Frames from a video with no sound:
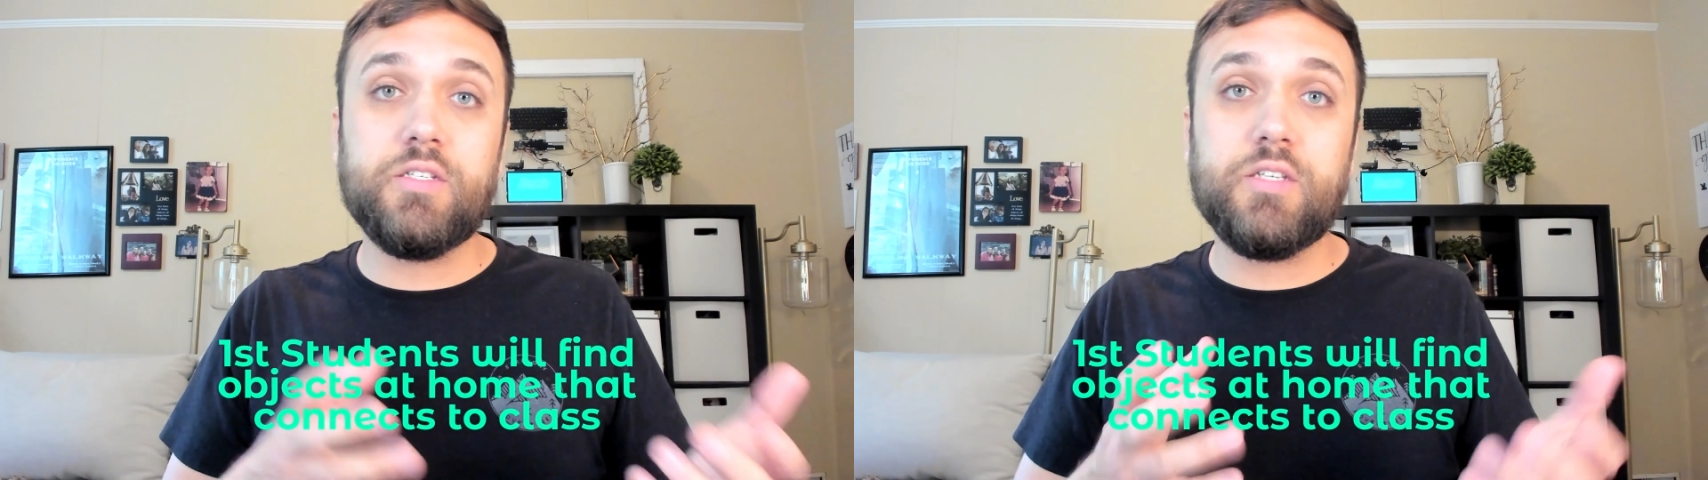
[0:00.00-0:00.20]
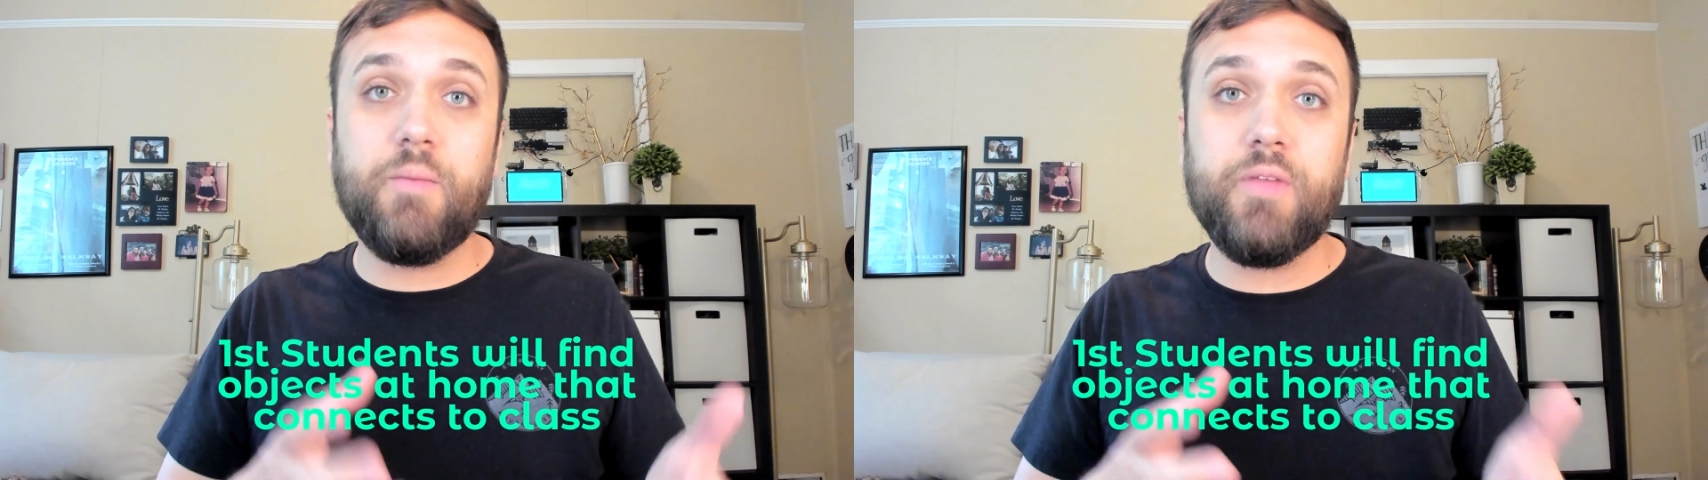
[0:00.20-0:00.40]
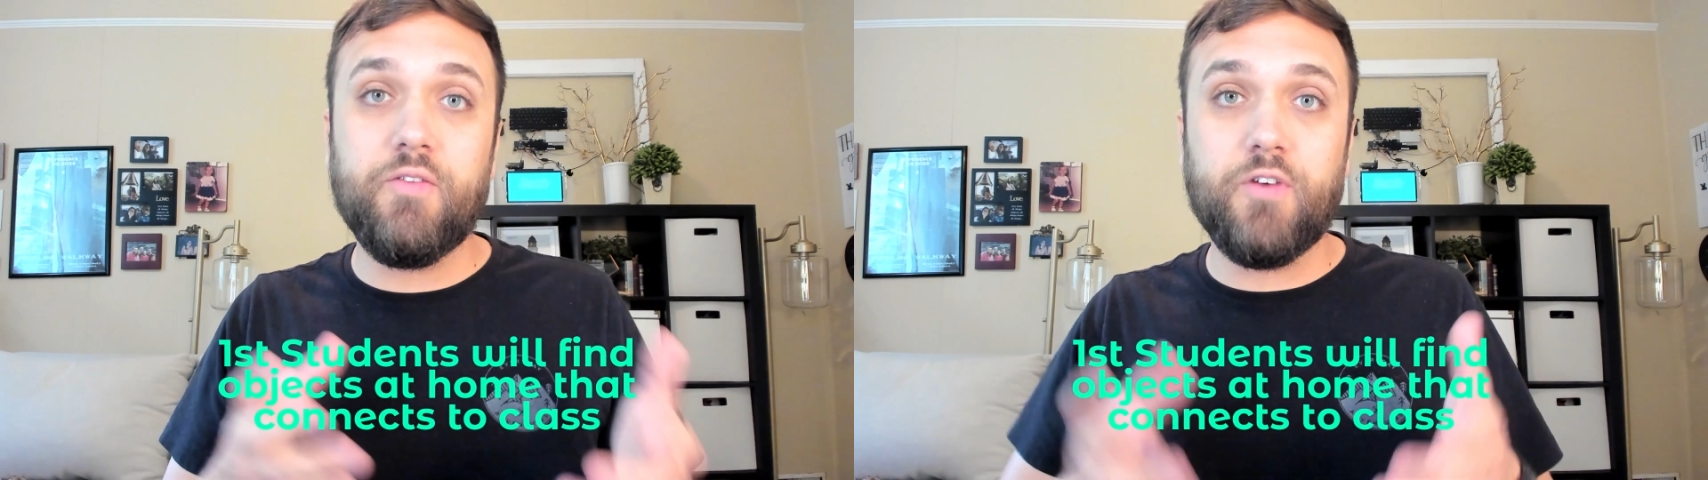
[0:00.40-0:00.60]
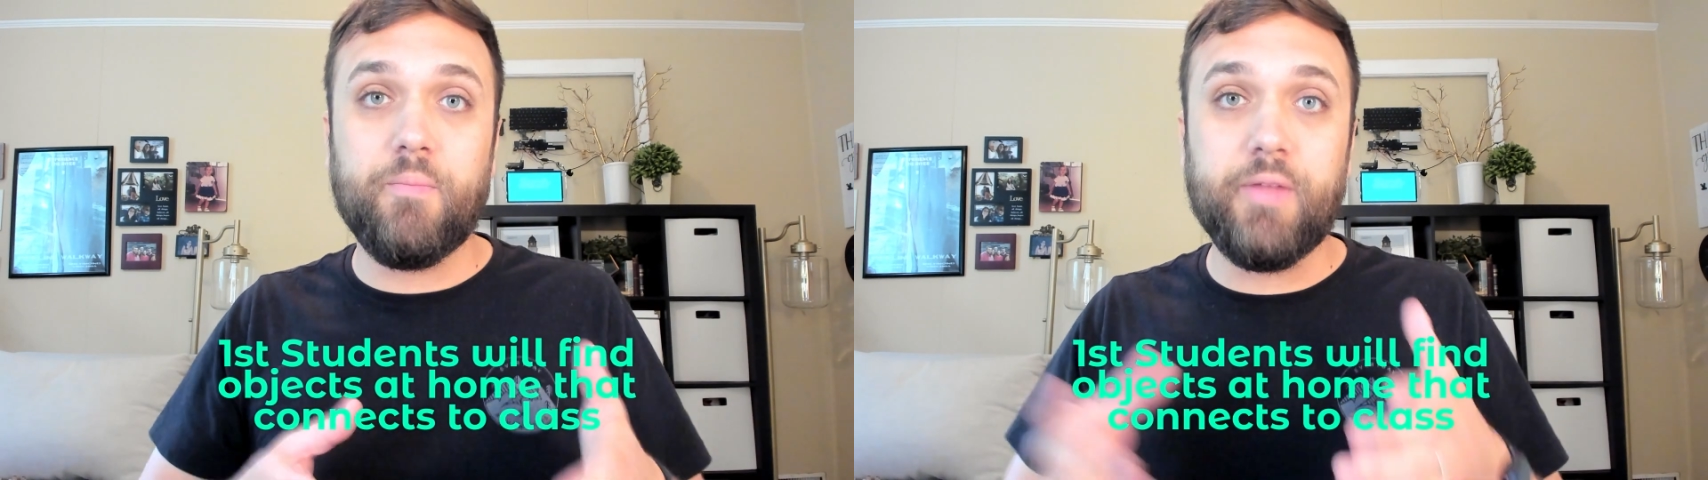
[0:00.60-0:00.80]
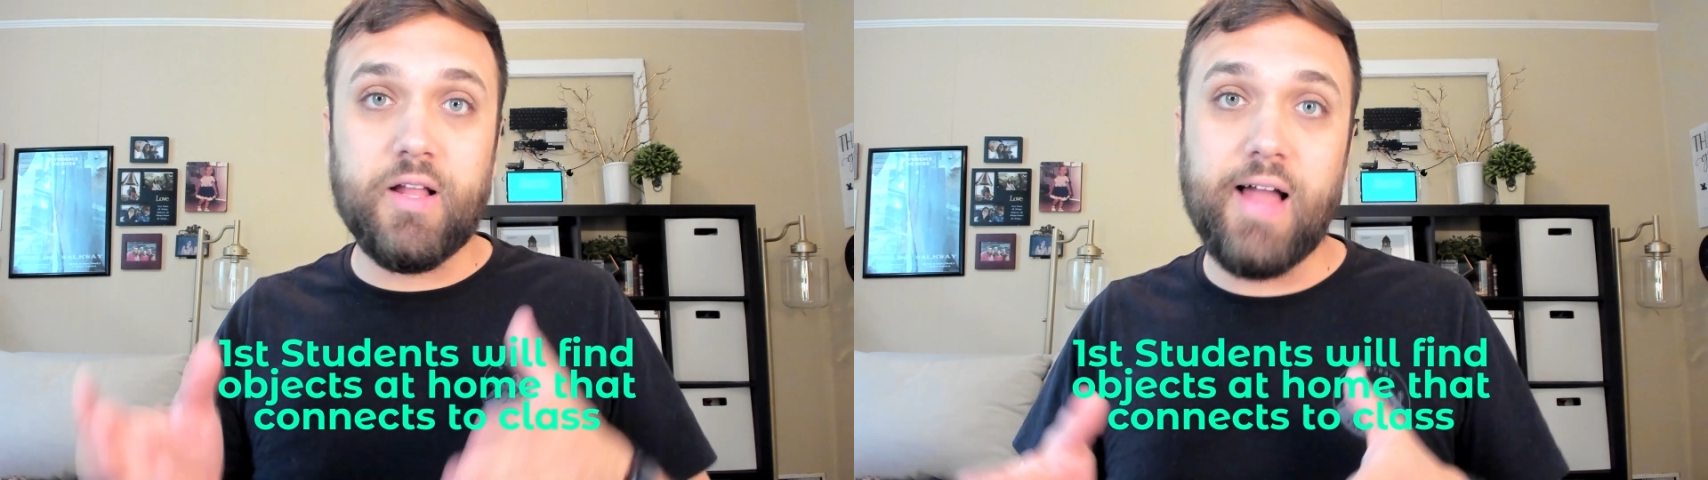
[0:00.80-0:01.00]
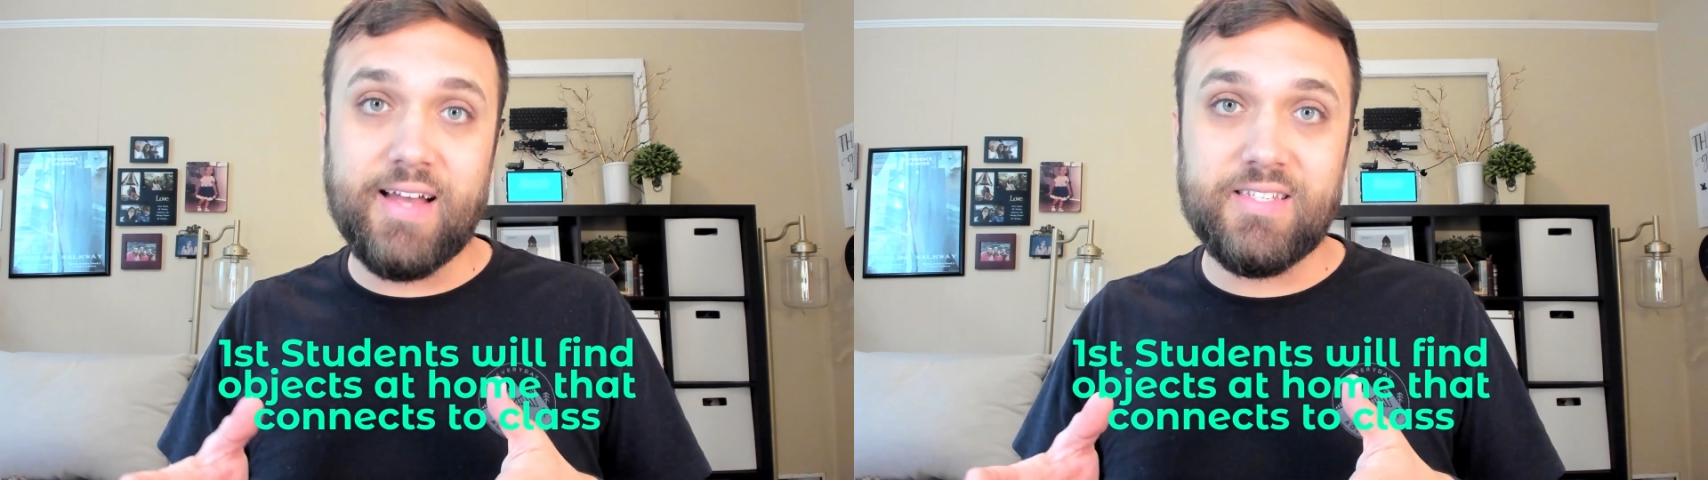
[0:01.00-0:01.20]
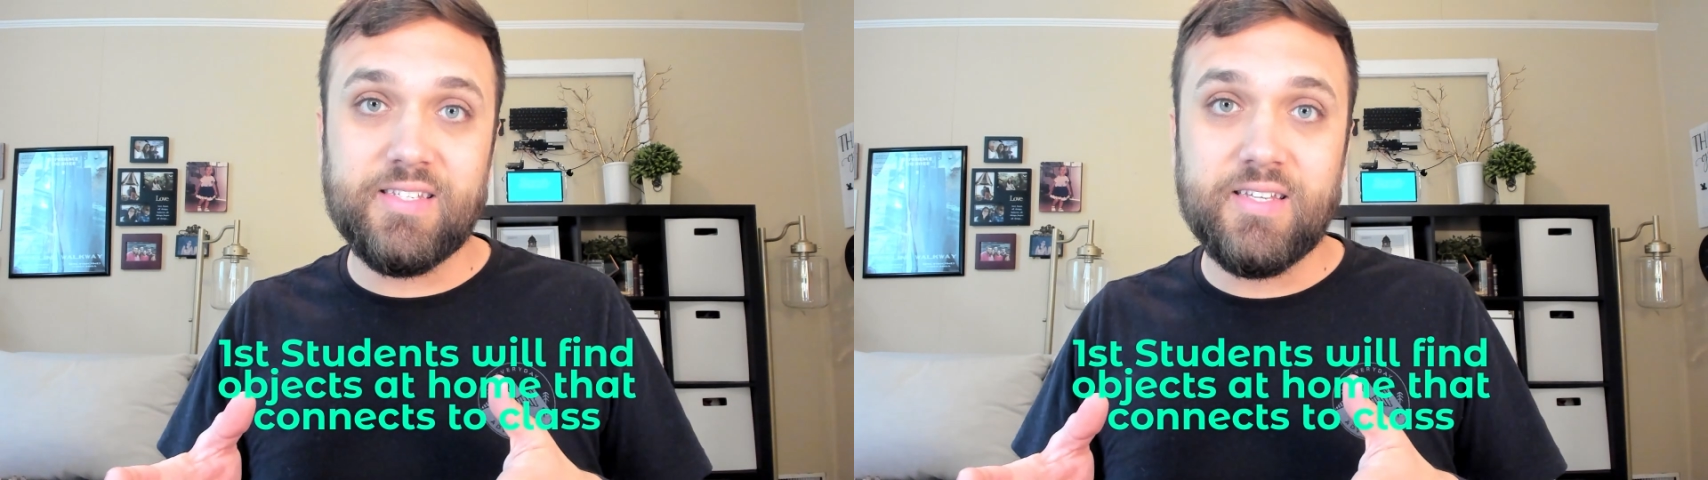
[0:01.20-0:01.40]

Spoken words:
something from the class.